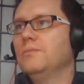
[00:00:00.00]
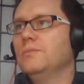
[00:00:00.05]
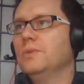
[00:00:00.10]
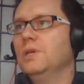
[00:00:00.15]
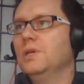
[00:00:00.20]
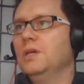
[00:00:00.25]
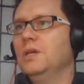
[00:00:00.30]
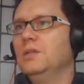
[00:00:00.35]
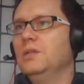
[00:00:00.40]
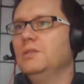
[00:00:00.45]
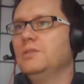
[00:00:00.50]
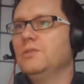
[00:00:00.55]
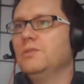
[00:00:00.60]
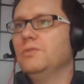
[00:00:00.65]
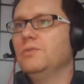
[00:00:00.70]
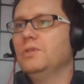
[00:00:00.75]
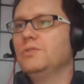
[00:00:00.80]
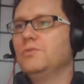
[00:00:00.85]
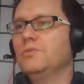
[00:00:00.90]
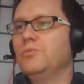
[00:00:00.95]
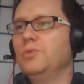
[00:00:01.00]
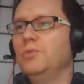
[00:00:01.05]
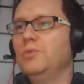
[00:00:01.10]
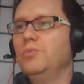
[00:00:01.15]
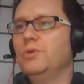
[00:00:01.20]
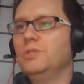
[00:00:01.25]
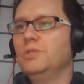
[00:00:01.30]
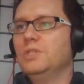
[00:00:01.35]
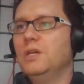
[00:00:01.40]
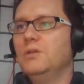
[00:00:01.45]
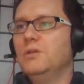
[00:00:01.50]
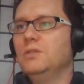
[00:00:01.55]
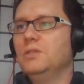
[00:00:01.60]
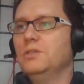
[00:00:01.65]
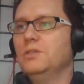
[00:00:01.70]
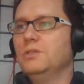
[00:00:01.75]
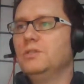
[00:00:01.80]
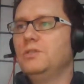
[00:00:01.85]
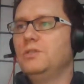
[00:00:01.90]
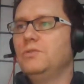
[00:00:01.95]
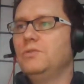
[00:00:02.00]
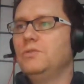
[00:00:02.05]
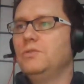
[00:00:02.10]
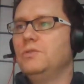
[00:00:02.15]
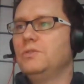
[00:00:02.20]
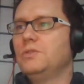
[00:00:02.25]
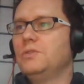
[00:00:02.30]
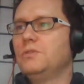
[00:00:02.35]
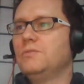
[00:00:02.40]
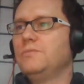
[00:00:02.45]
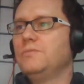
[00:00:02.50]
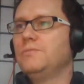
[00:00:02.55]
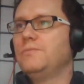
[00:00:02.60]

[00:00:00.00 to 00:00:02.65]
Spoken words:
And so this would be pushed out to the students.